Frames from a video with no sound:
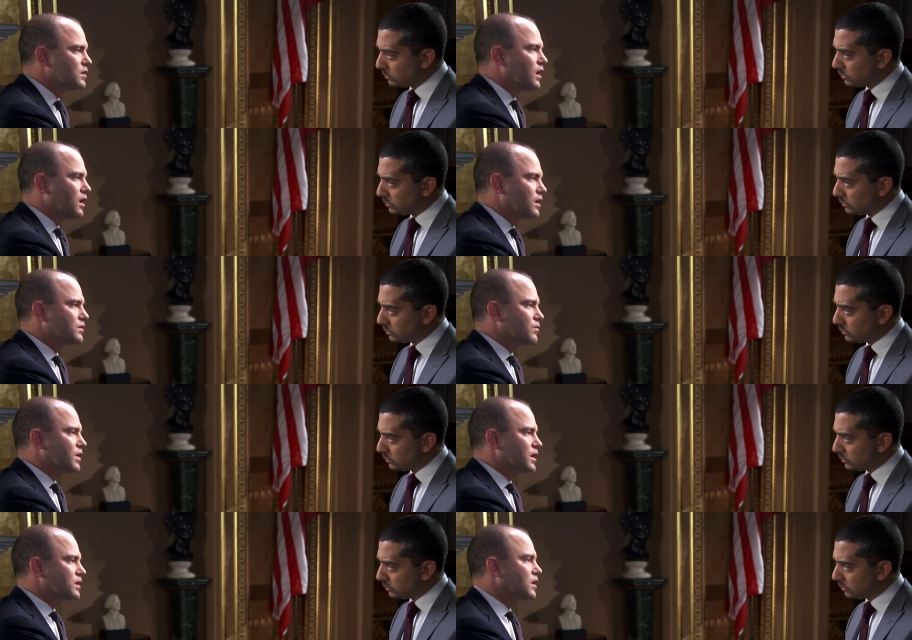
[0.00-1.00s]
Speaker 1: uh, the
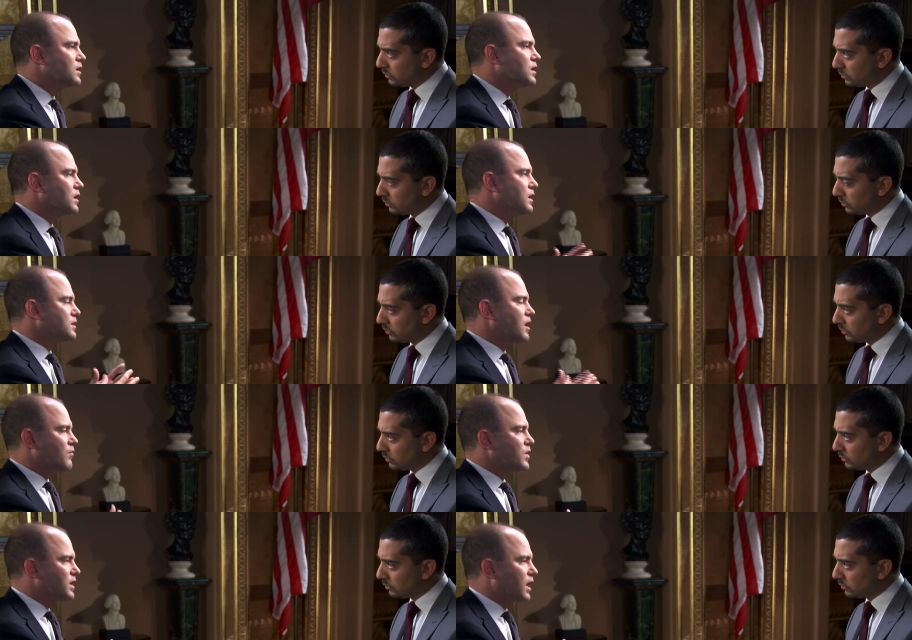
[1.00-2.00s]
Rohingya, and
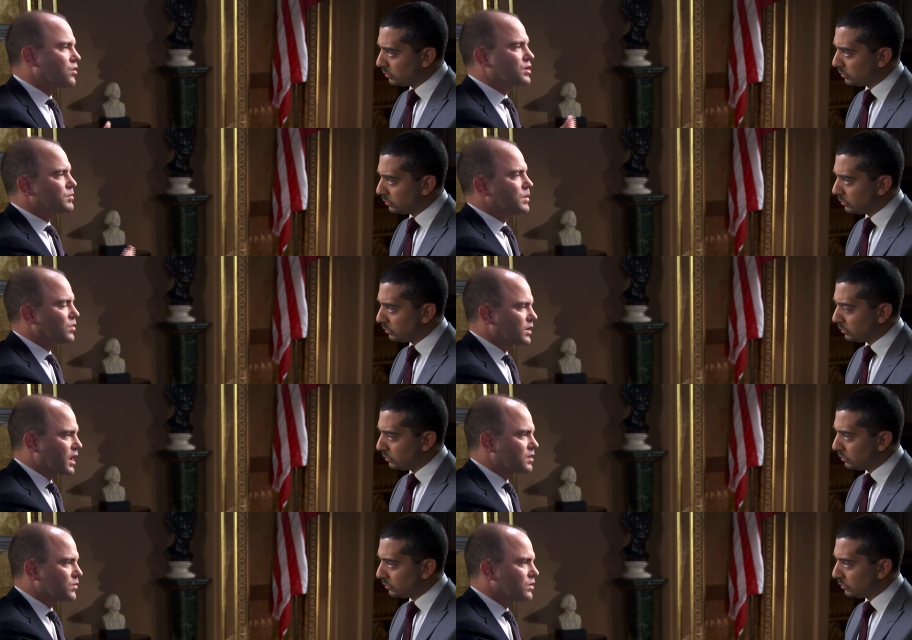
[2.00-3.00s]
government not holding people
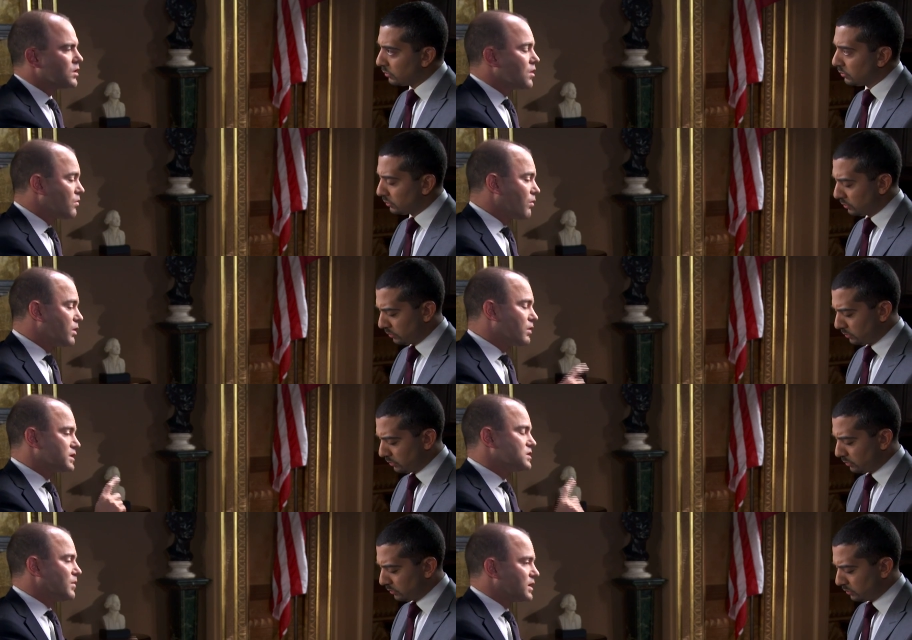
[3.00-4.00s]
accountable. What we want
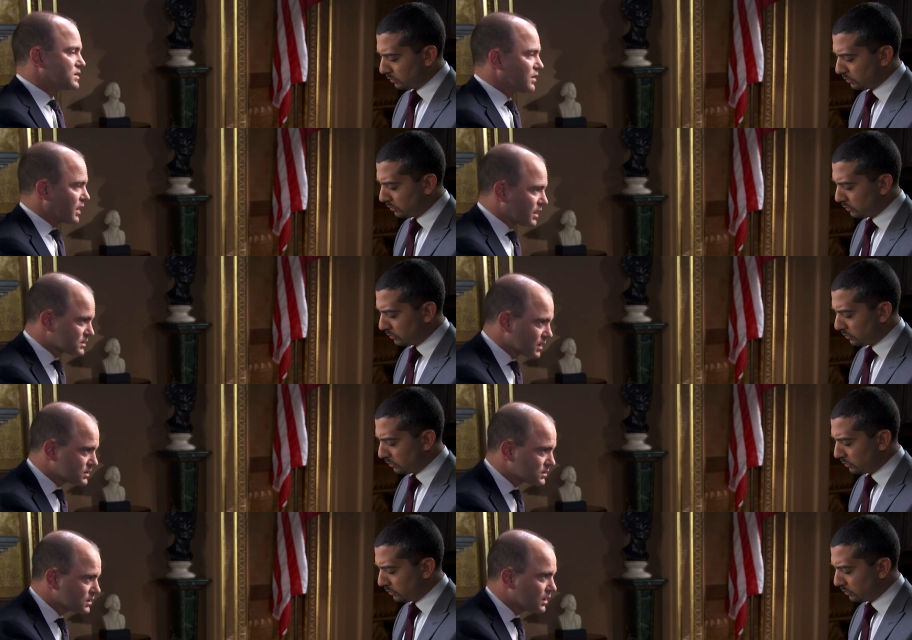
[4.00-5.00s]
is humanitarian
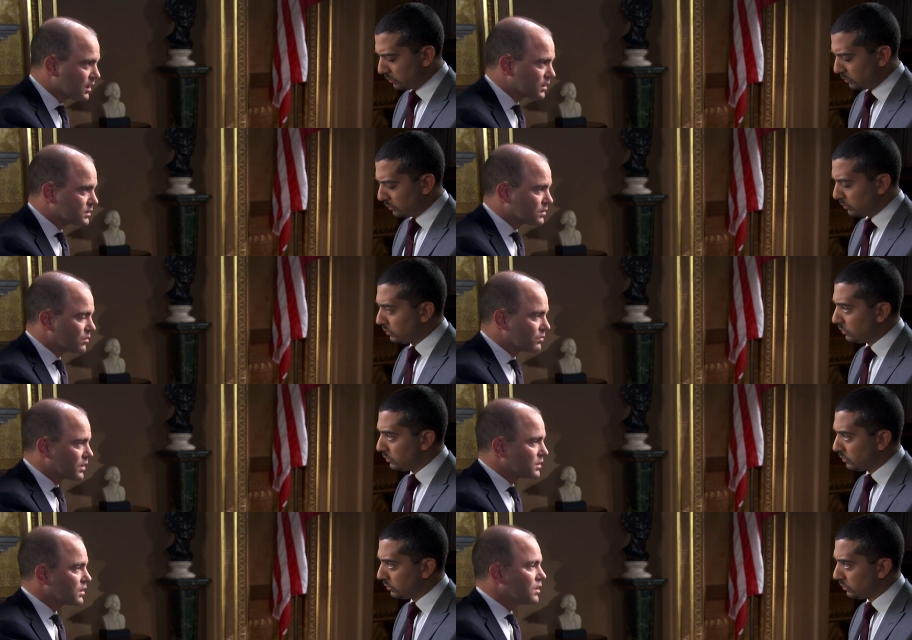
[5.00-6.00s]
access uh, to the
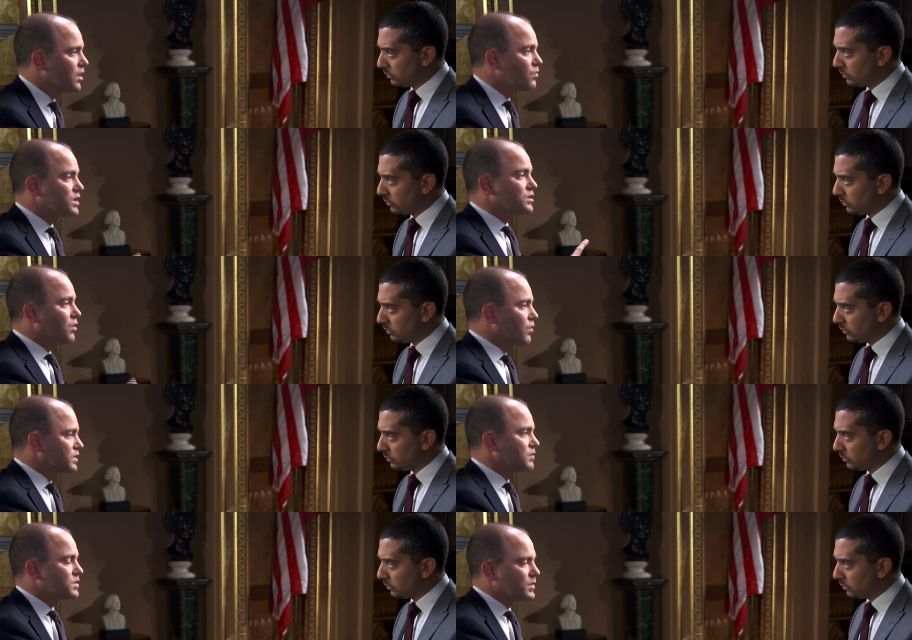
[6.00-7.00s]
Rohingya. We don't
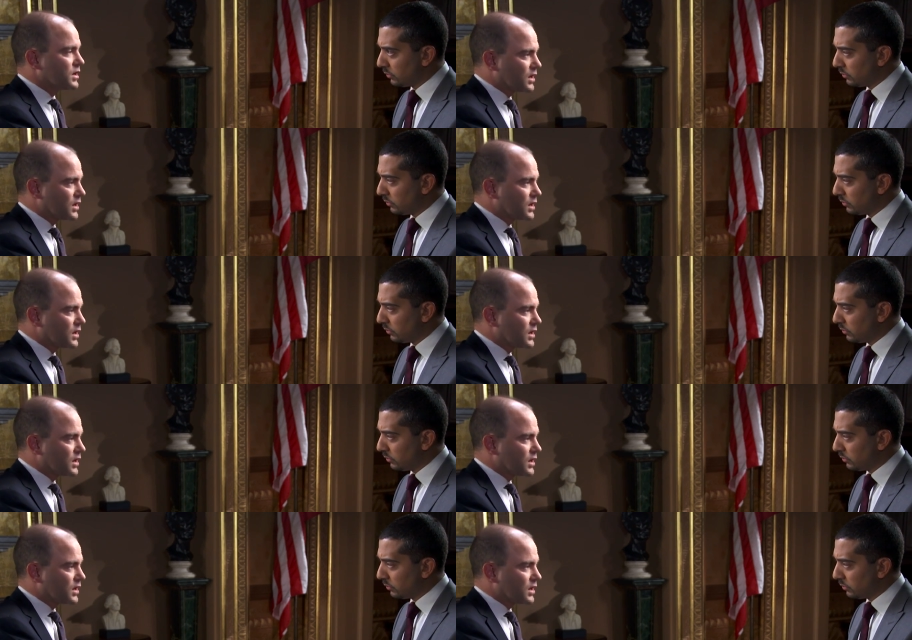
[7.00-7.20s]
want them to be in